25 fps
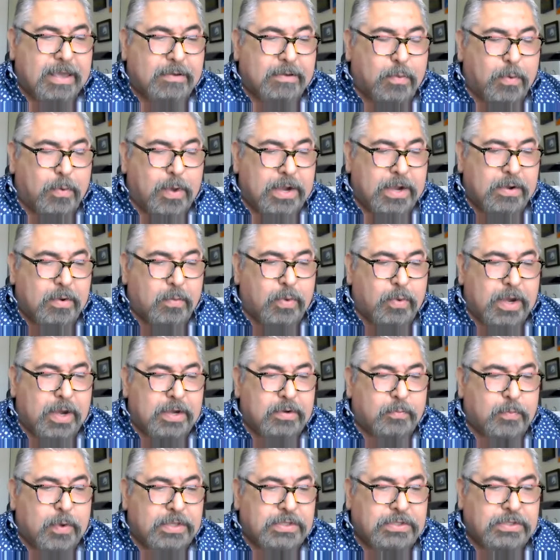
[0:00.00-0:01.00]

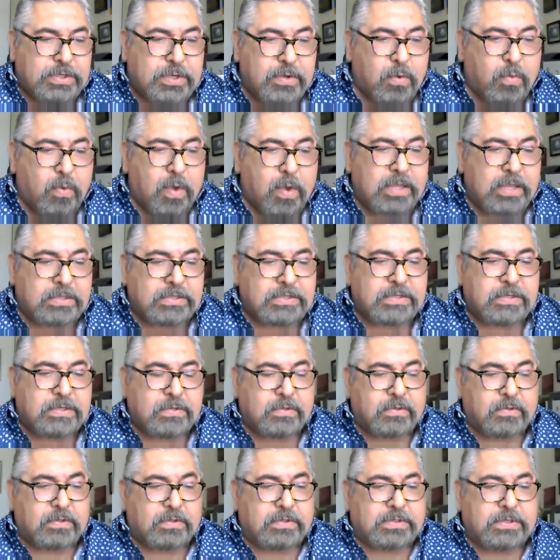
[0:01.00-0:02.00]
when you want
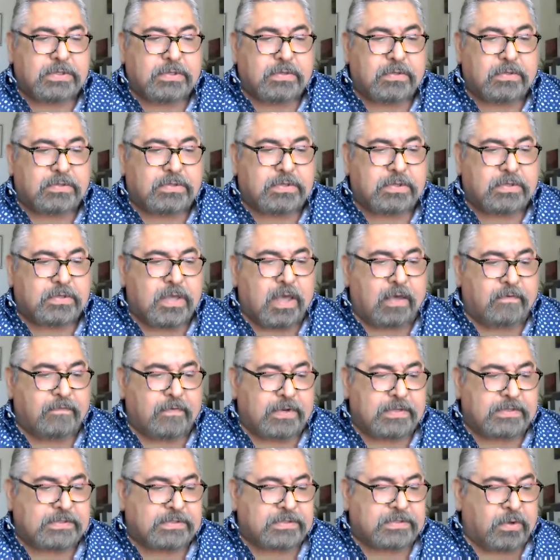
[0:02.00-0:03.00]
to cover
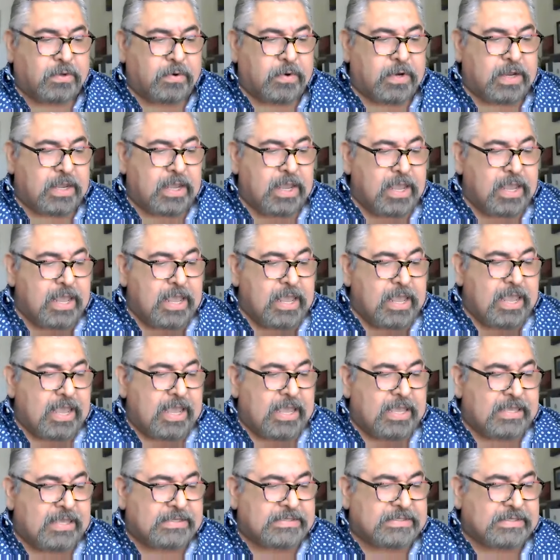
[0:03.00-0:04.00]
a story,
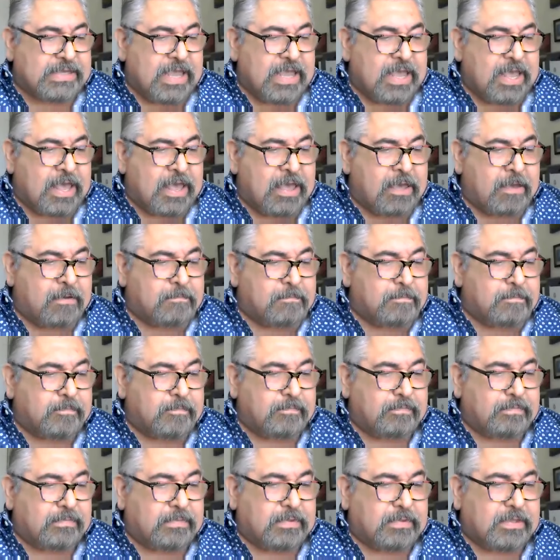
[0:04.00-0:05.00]
is
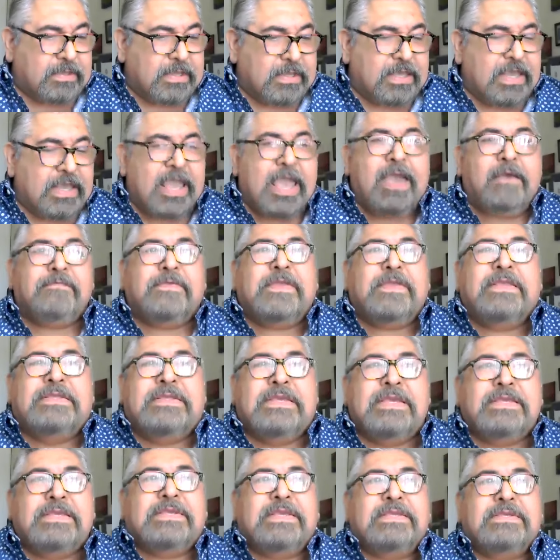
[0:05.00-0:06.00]
have the
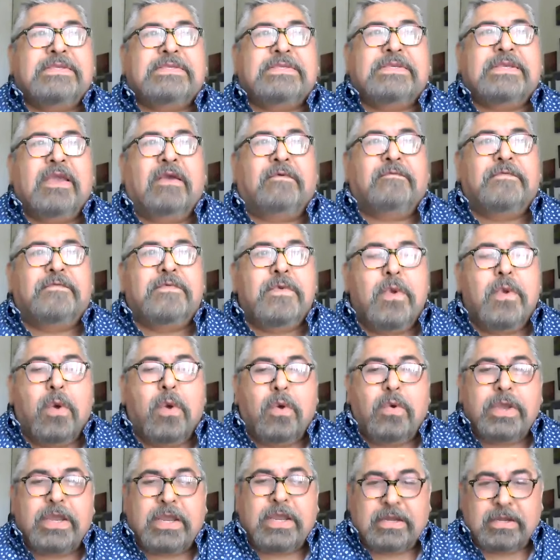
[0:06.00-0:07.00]
decency of
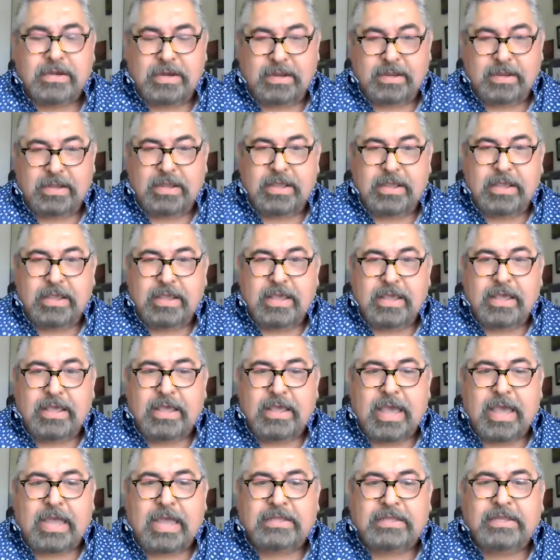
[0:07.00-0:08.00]
knowing
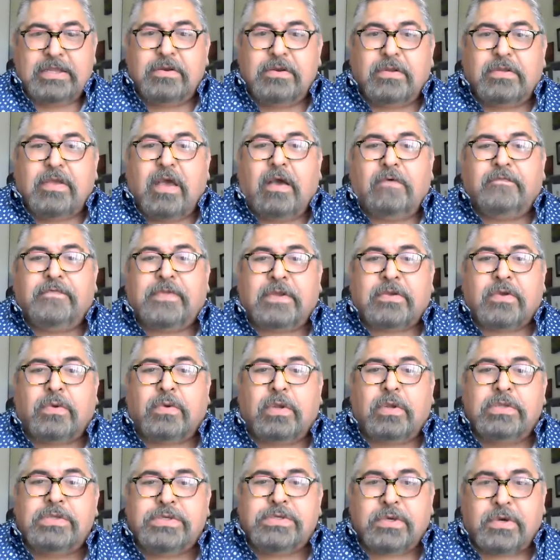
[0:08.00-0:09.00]
a little of the
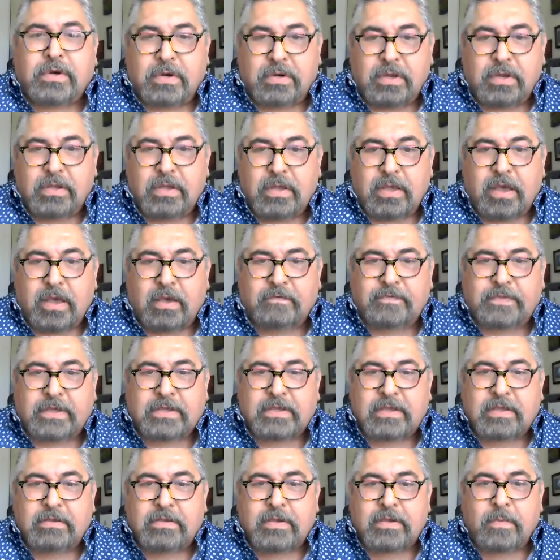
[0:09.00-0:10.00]
culture of
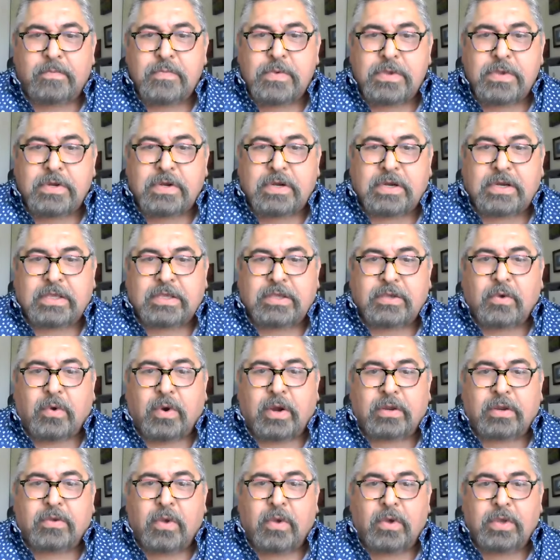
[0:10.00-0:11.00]
the community you
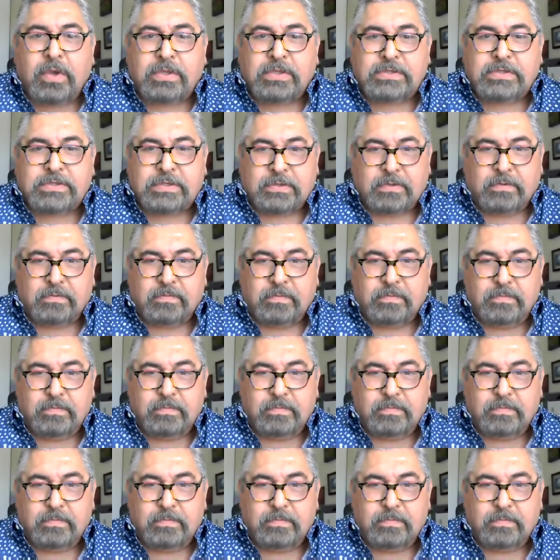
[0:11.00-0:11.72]
are going to.